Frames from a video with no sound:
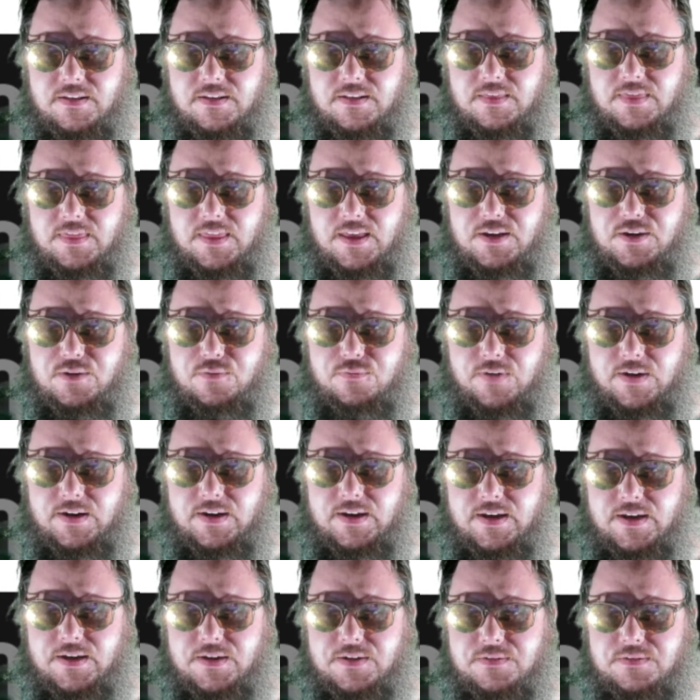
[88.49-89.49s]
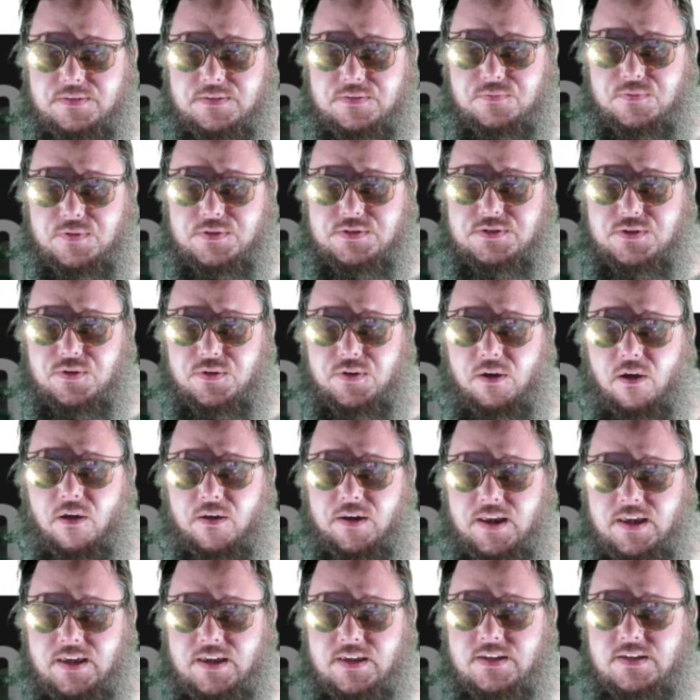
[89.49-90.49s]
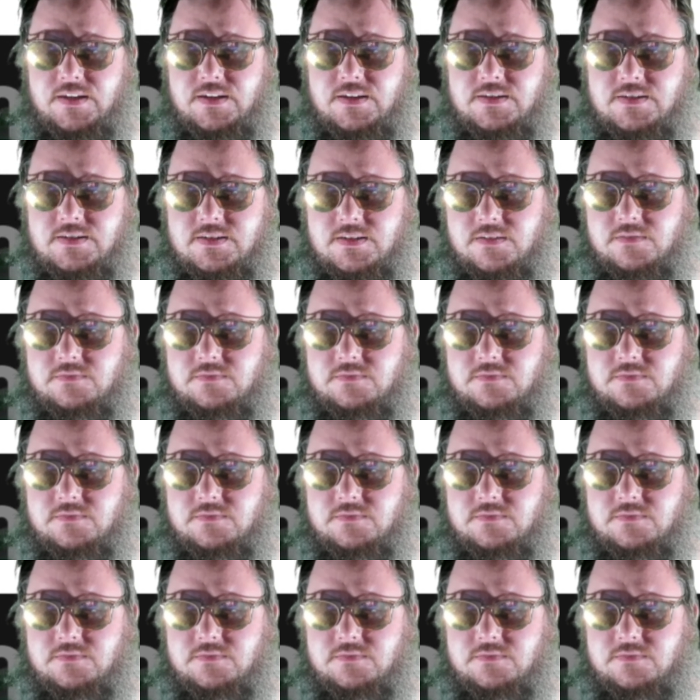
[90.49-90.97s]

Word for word: then you find out what's going on is